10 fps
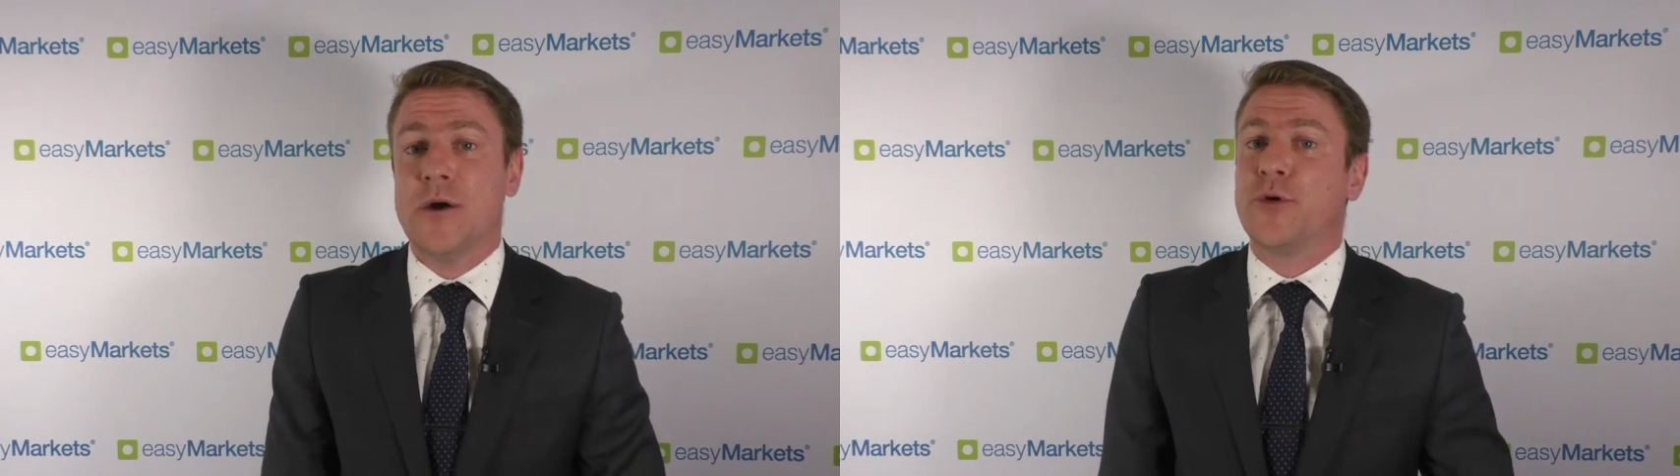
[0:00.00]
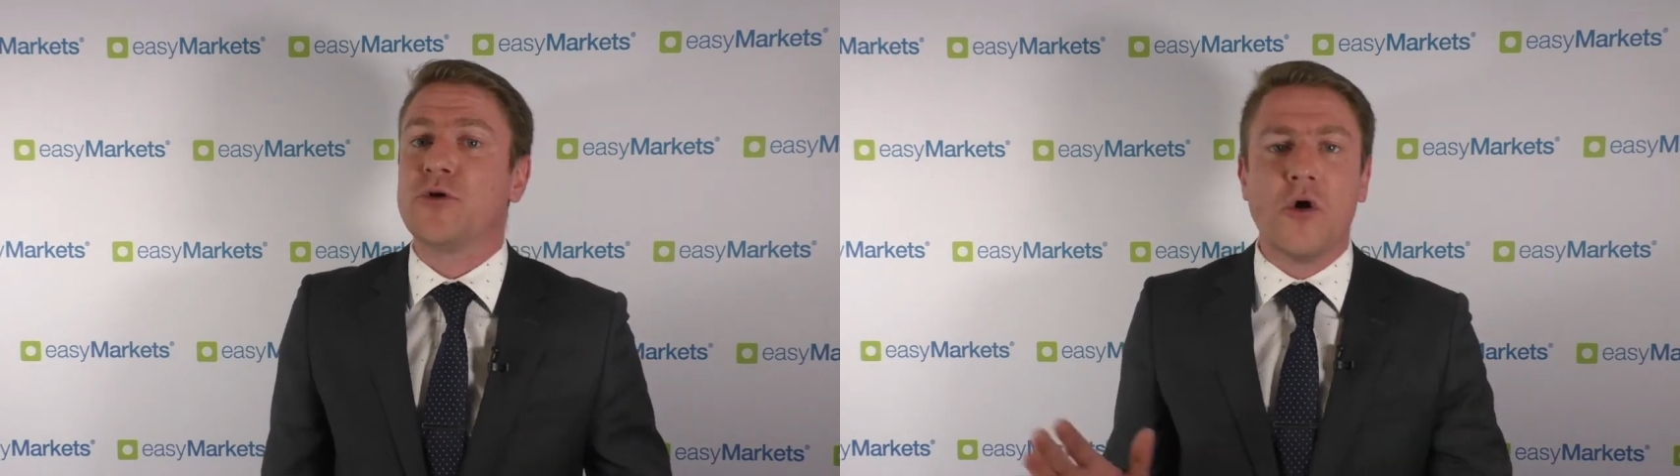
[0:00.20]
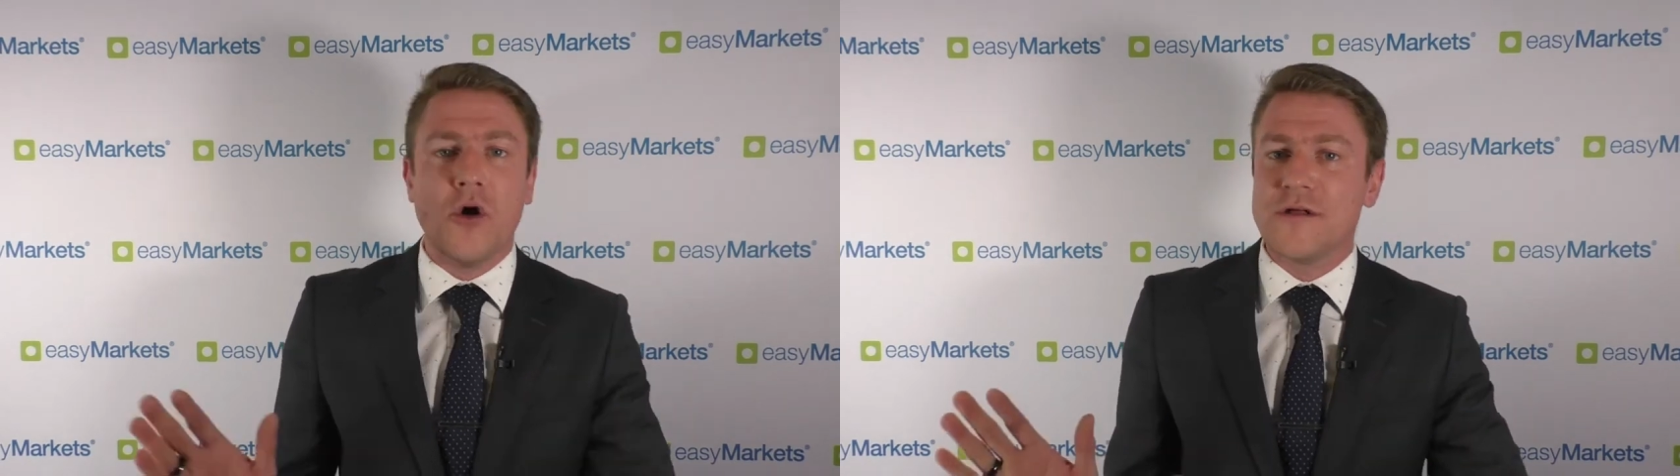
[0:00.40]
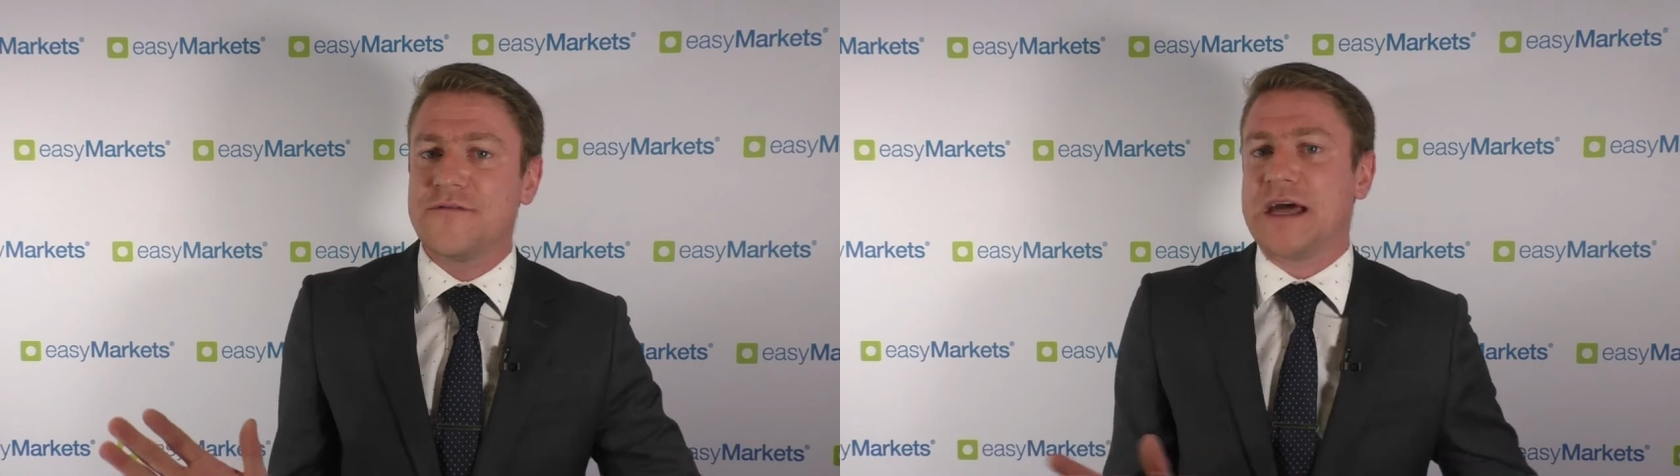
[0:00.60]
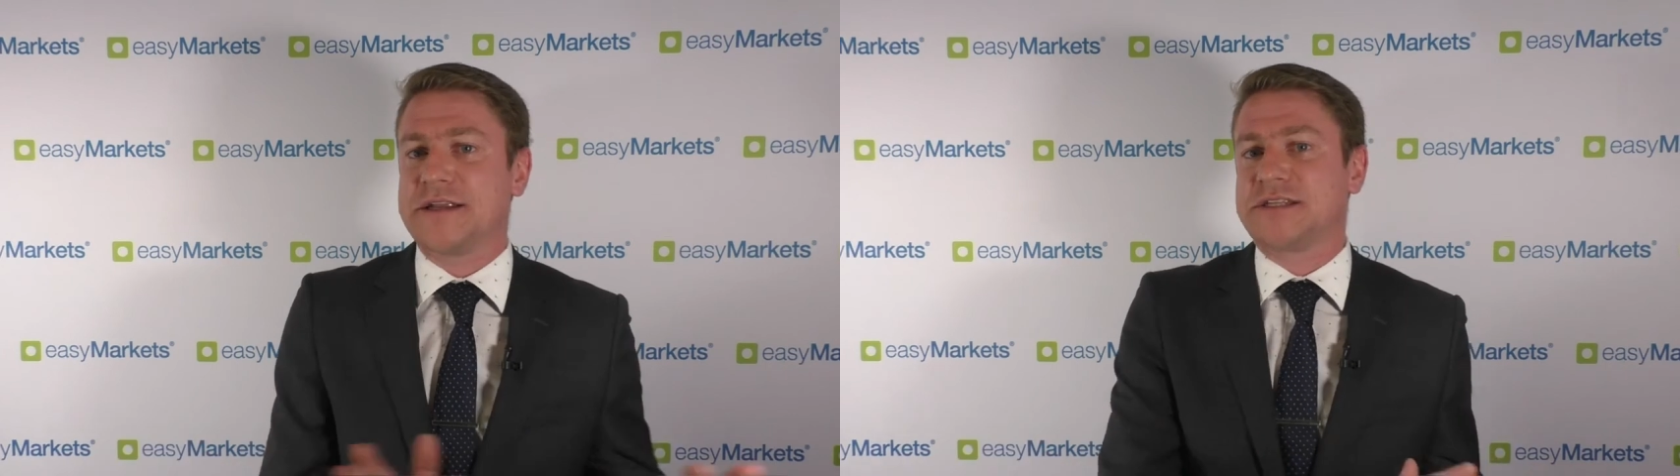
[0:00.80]
Put all of
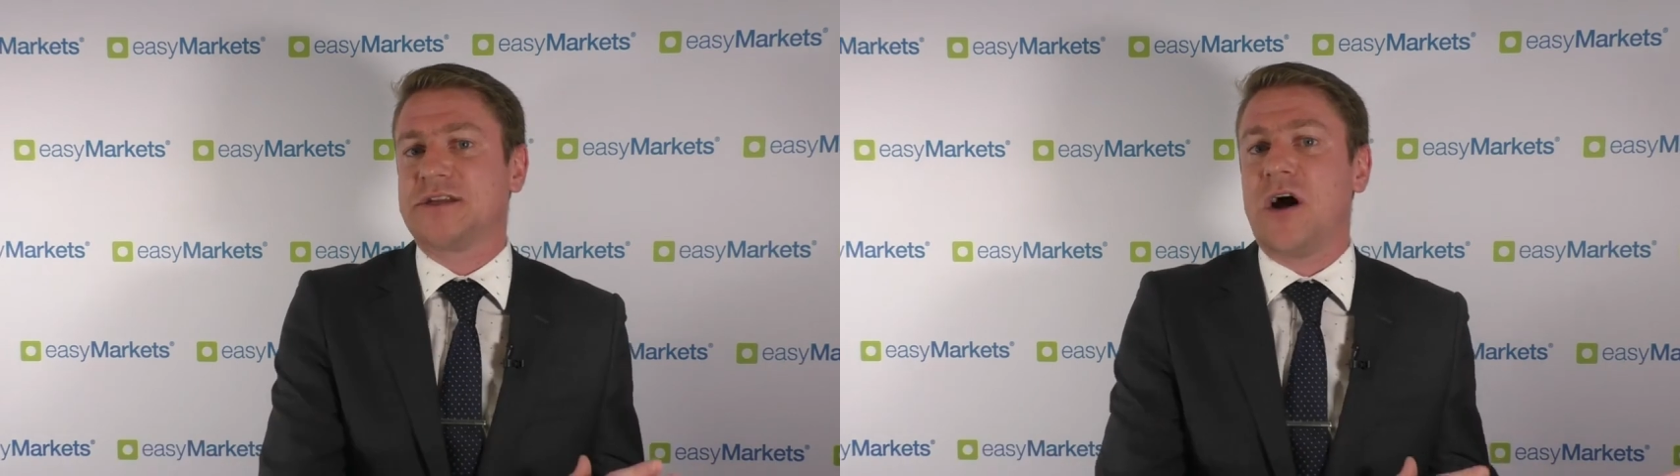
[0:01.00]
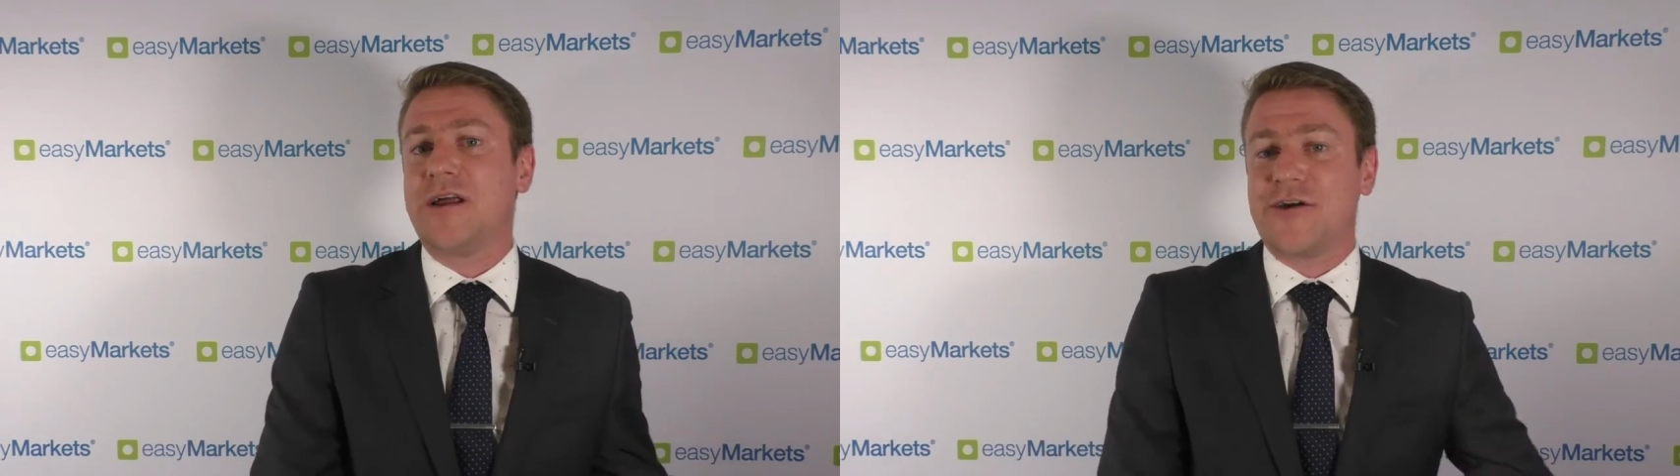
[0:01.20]
that aside,